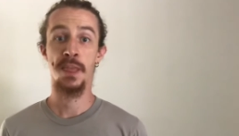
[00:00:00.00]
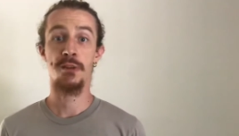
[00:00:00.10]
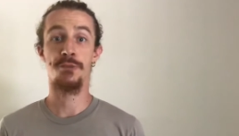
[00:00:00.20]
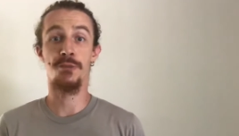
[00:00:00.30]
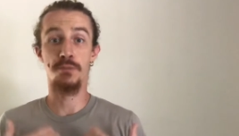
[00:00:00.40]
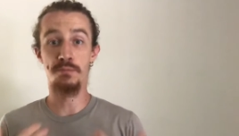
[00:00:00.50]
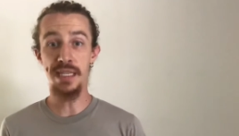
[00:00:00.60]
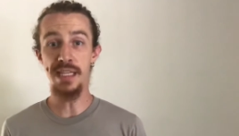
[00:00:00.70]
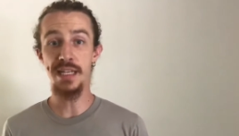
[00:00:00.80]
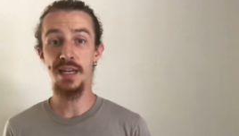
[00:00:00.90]
For
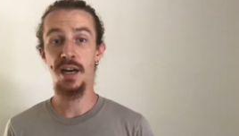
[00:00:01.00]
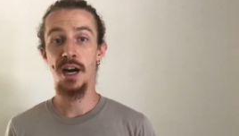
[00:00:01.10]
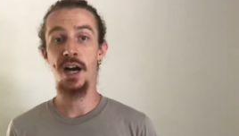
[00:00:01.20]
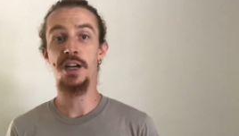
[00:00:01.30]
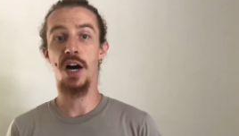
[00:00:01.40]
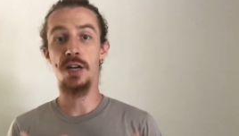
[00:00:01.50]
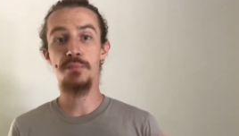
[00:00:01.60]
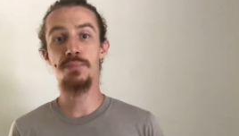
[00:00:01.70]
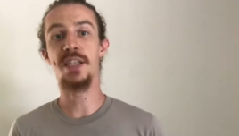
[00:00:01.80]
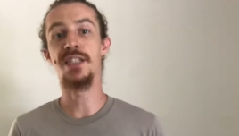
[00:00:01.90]
me, an
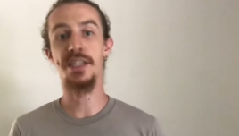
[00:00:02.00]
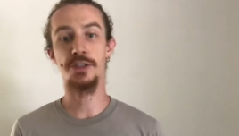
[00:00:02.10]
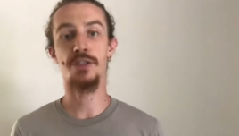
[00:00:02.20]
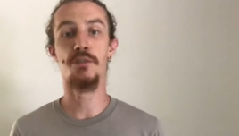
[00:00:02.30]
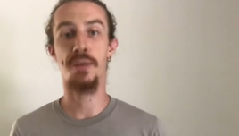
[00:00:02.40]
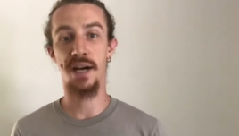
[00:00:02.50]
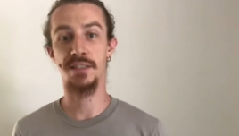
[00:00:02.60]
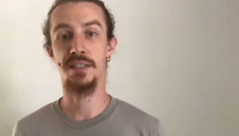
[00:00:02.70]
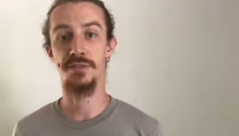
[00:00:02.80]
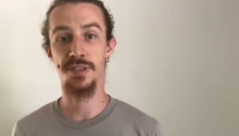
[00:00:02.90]
unconditional
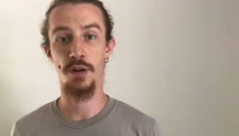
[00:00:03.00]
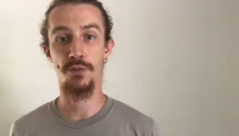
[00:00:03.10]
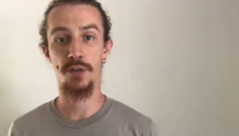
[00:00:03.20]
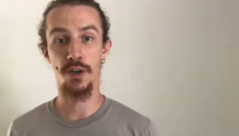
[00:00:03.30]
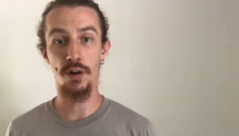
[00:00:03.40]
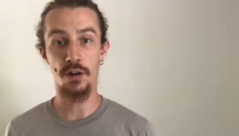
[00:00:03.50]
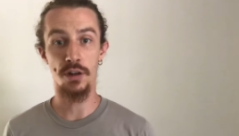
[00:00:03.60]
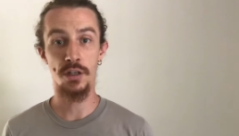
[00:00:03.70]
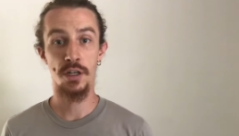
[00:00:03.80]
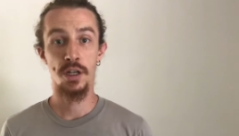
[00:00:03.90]
positive
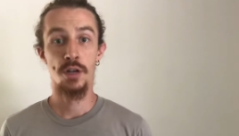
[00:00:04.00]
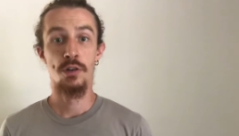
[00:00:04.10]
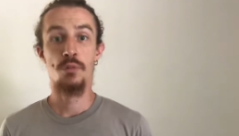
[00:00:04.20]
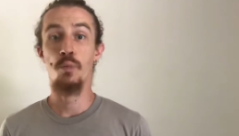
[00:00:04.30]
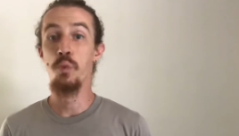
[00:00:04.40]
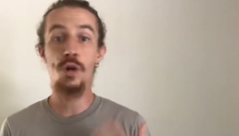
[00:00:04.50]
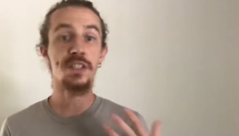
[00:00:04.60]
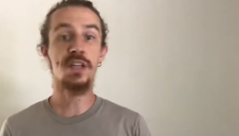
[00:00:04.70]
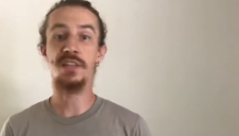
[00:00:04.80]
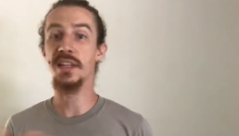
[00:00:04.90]
self-regard wouldn't
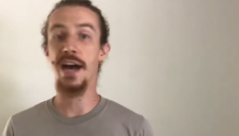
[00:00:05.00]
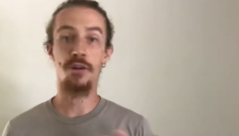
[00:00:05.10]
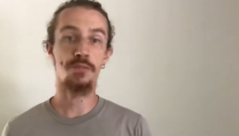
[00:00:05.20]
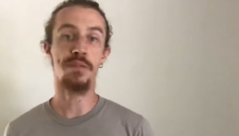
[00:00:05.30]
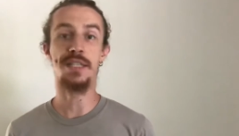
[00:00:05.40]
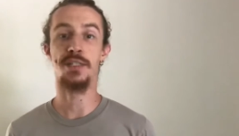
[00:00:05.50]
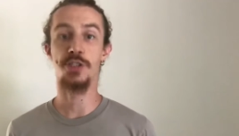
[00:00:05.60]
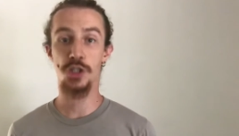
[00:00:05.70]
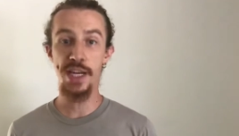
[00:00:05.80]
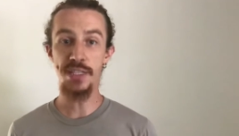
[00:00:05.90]
have allowed me to
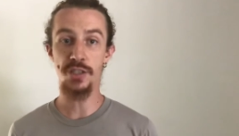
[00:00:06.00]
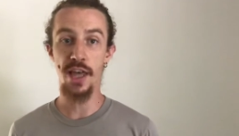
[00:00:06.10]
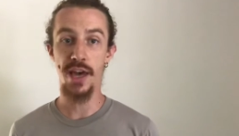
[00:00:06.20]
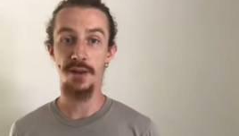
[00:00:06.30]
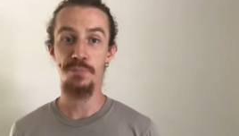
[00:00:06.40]
change that.